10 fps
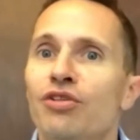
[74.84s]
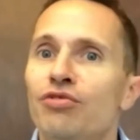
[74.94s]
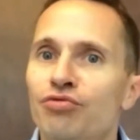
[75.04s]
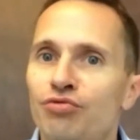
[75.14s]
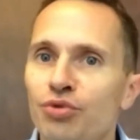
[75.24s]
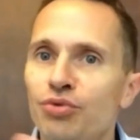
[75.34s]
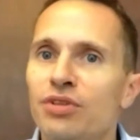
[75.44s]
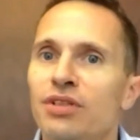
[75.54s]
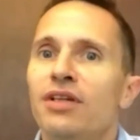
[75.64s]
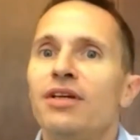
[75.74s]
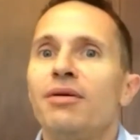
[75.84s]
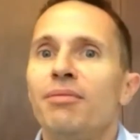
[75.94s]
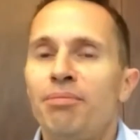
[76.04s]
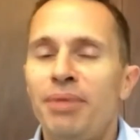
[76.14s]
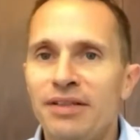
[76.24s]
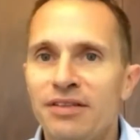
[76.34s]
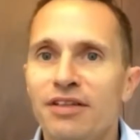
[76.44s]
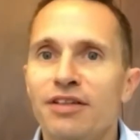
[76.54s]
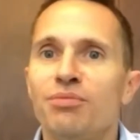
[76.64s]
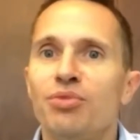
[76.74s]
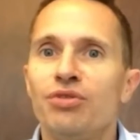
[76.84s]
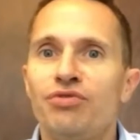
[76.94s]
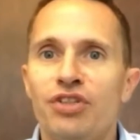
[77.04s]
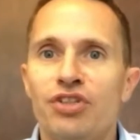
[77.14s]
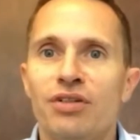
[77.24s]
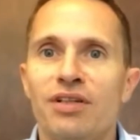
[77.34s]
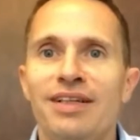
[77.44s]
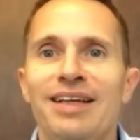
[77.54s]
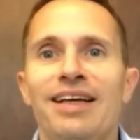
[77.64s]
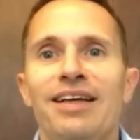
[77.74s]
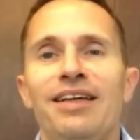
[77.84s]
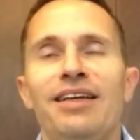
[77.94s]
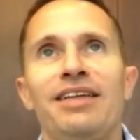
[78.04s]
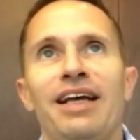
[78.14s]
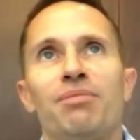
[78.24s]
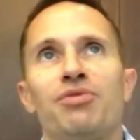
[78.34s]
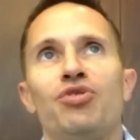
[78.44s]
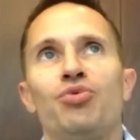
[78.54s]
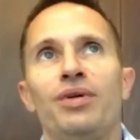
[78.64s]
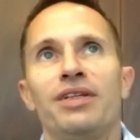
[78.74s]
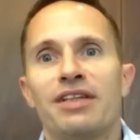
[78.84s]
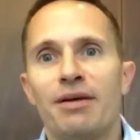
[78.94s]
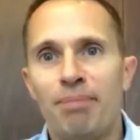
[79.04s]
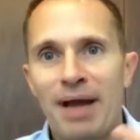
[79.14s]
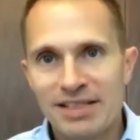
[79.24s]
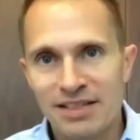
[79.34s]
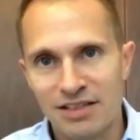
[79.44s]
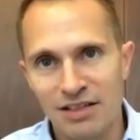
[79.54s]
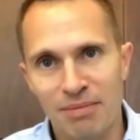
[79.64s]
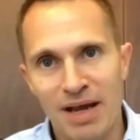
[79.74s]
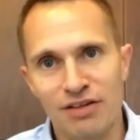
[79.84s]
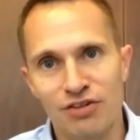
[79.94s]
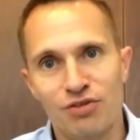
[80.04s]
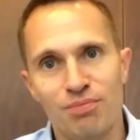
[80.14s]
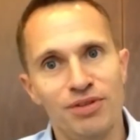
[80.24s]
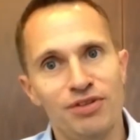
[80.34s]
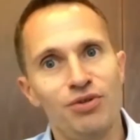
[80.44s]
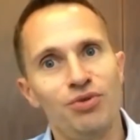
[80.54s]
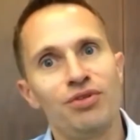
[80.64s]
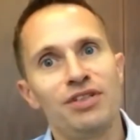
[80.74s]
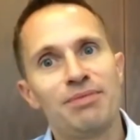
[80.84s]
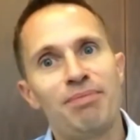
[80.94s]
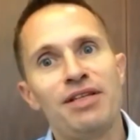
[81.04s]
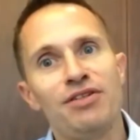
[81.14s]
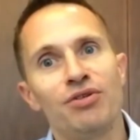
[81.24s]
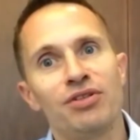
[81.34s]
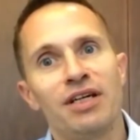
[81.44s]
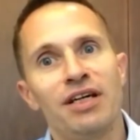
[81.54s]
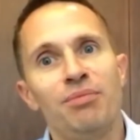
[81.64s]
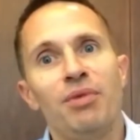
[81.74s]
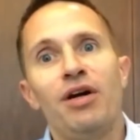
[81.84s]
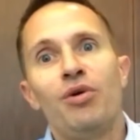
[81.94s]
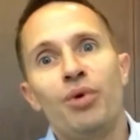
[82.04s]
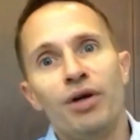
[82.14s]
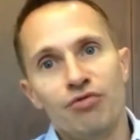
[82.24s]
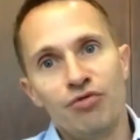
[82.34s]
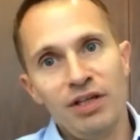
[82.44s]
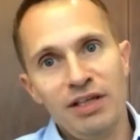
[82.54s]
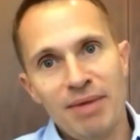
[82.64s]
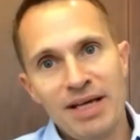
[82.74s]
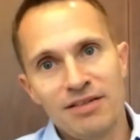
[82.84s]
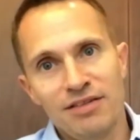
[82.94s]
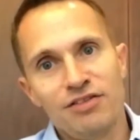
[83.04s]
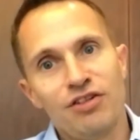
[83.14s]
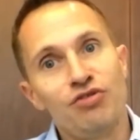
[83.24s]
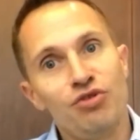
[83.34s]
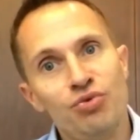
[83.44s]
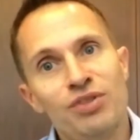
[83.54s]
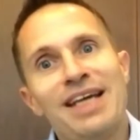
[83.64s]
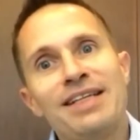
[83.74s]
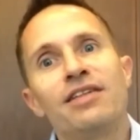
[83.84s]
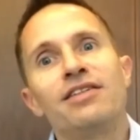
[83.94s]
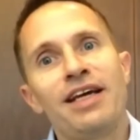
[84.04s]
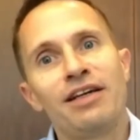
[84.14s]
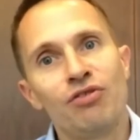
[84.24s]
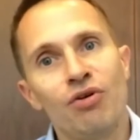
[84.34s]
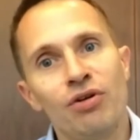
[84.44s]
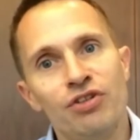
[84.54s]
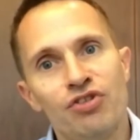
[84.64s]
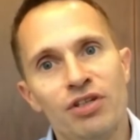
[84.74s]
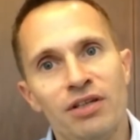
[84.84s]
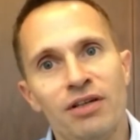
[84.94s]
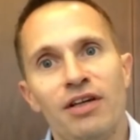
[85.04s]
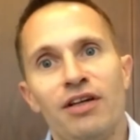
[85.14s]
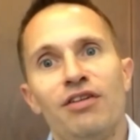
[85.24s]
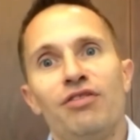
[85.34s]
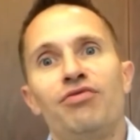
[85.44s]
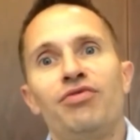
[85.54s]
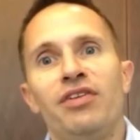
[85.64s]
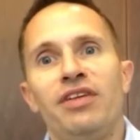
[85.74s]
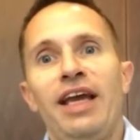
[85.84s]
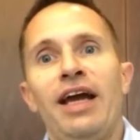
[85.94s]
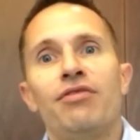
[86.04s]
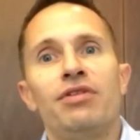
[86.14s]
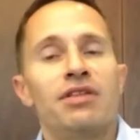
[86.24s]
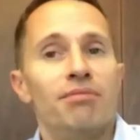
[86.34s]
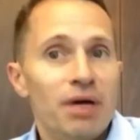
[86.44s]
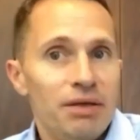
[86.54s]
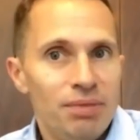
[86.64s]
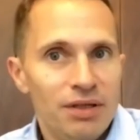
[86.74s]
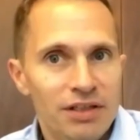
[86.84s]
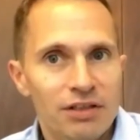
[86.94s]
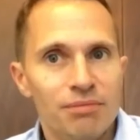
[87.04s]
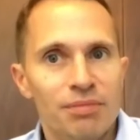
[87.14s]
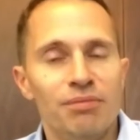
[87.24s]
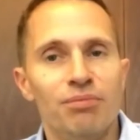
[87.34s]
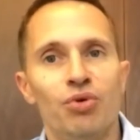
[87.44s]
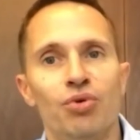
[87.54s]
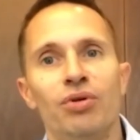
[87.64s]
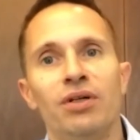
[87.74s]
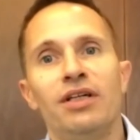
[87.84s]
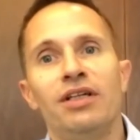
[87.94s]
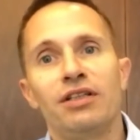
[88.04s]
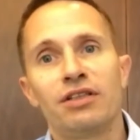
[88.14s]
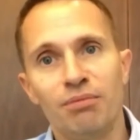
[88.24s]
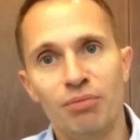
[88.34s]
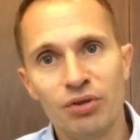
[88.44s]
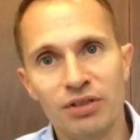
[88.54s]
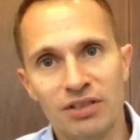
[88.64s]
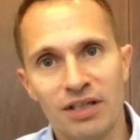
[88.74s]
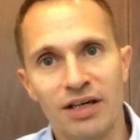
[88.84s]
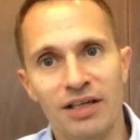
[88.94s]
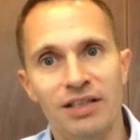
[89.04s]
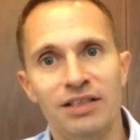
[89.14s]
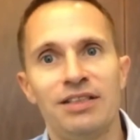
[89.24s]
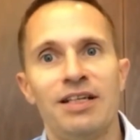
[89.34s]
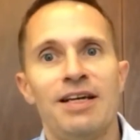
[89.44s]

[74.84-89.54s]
route better and more efficiently. It helps you with capacity management, so you can spend your time where it really matters and use data and technology for the areas that might be a little bit more commoditized.